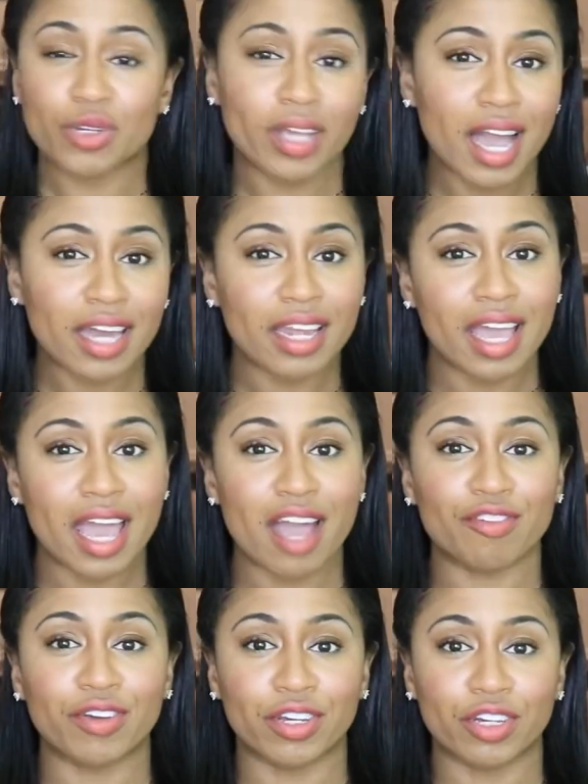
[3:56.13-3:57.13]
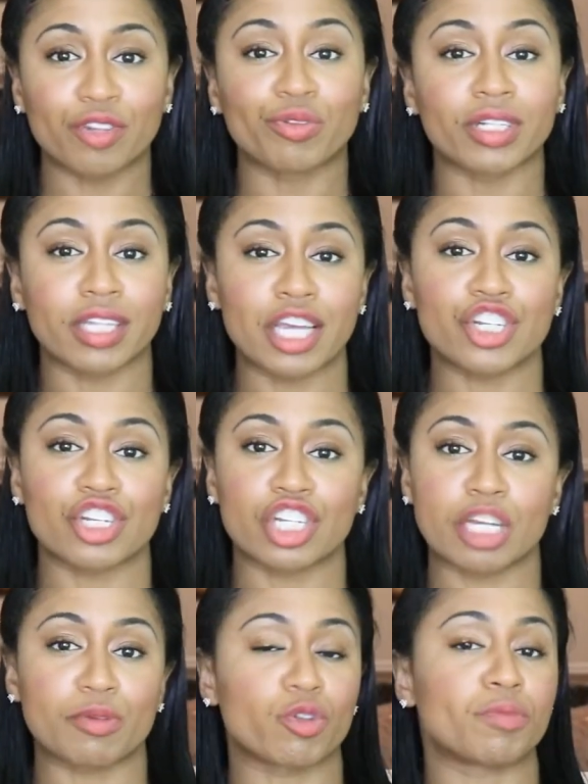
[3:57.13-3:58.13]
gotta have good
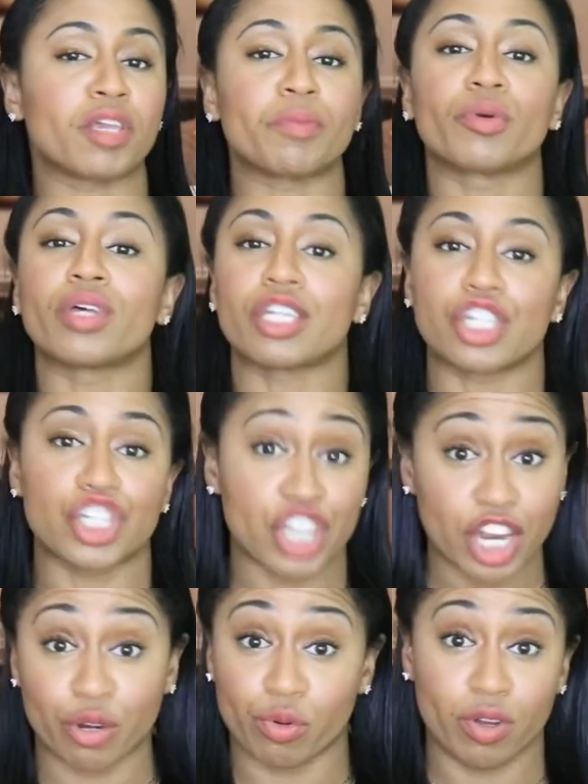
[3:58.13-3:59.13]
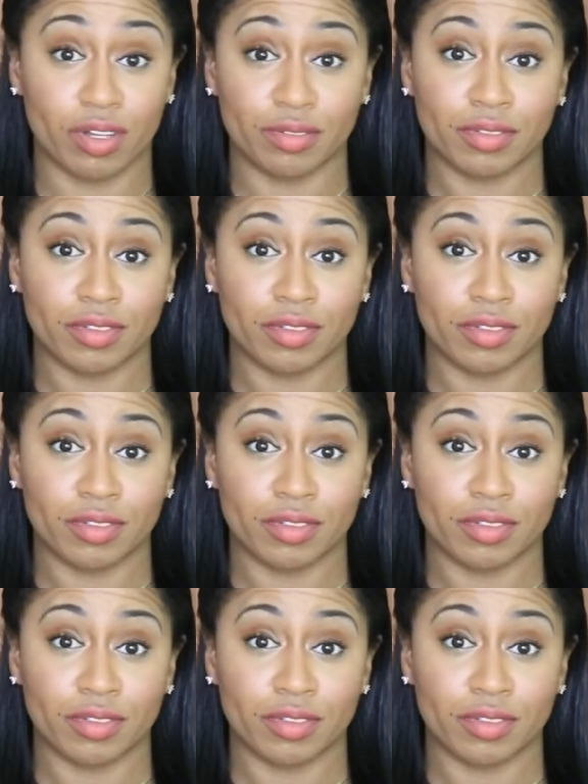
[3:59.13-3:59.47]
relationships with people in general.